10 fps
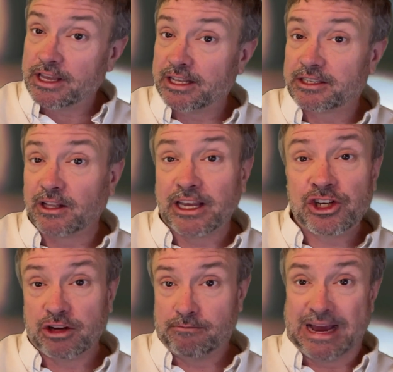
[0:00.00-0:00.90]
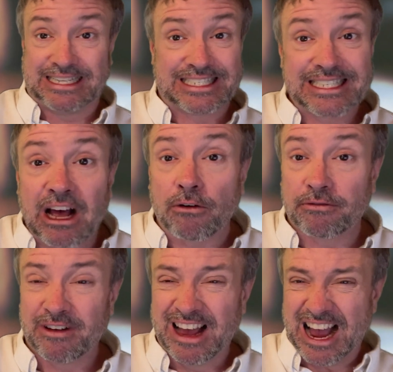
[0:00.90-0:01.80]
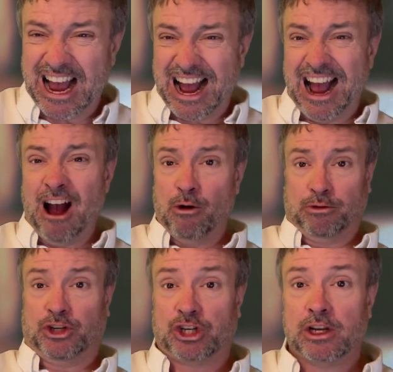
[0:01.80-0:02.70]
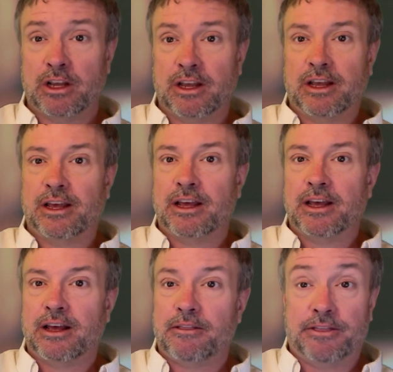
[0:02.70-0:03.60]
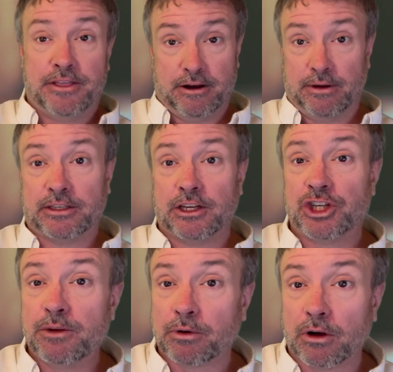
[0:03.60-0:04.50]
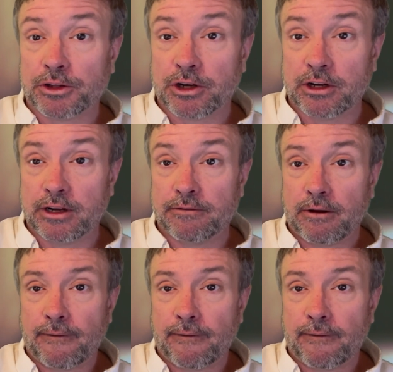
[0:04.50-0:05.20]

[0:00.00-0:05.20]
the installation myself. Ouch! There is a cheaper alternative